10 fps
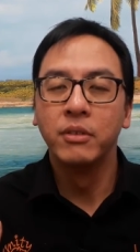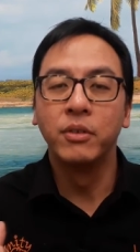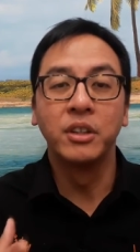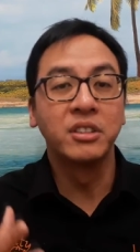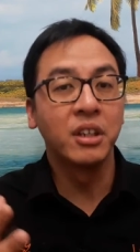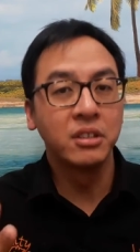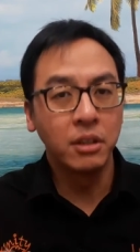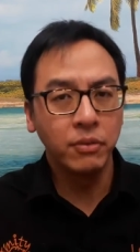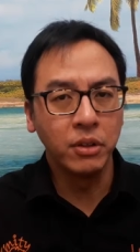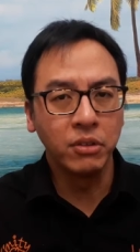for the size
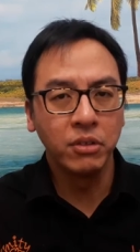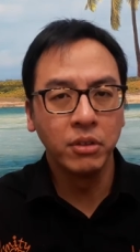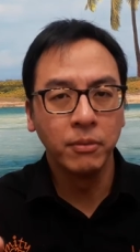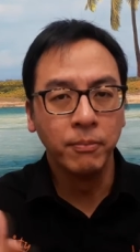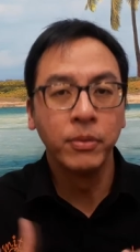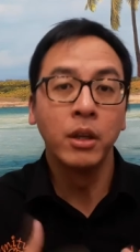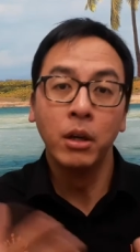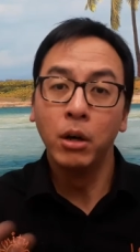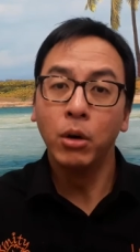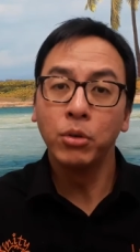difference.
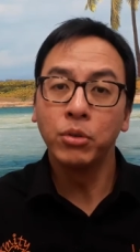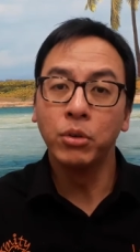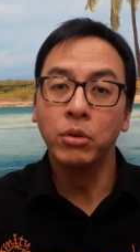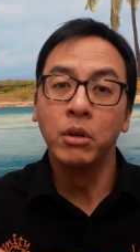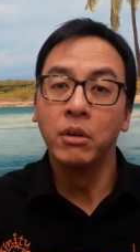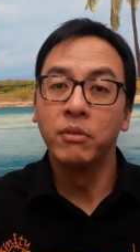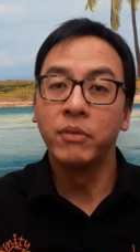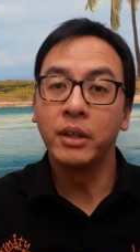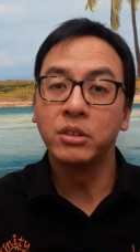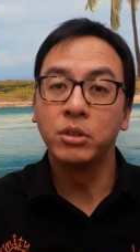Also,
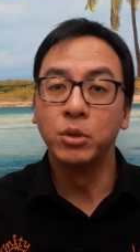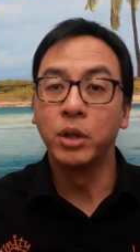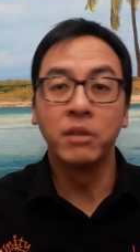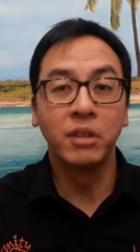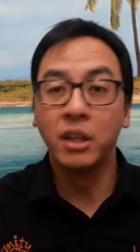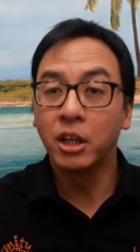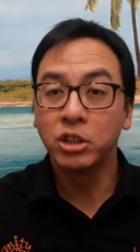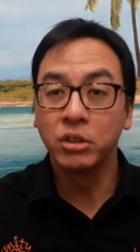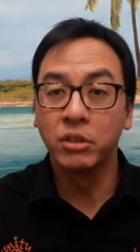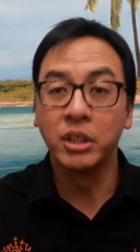vets do not have the
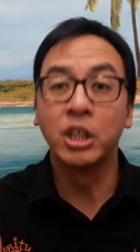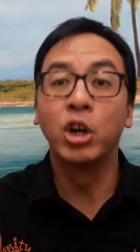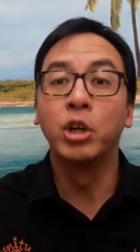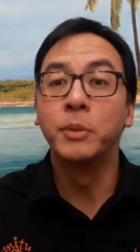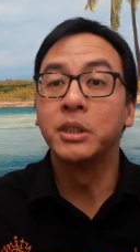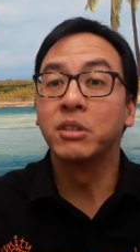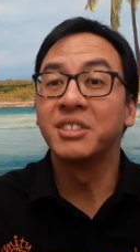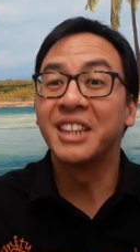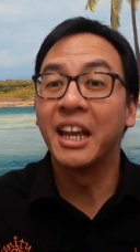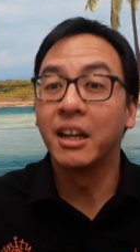luxury or the economies of
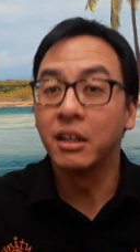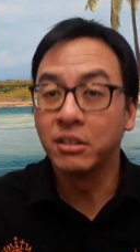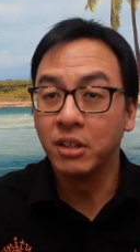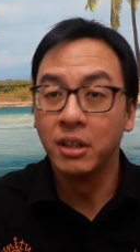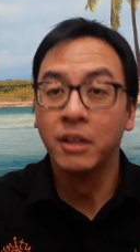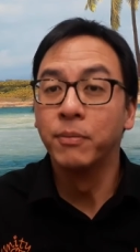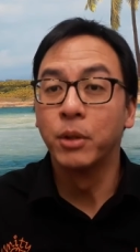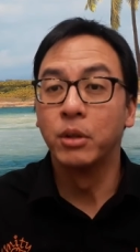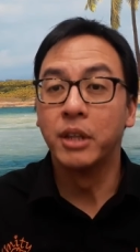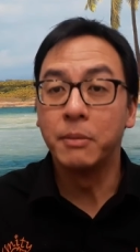scales.
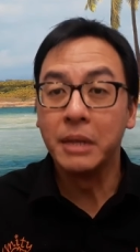That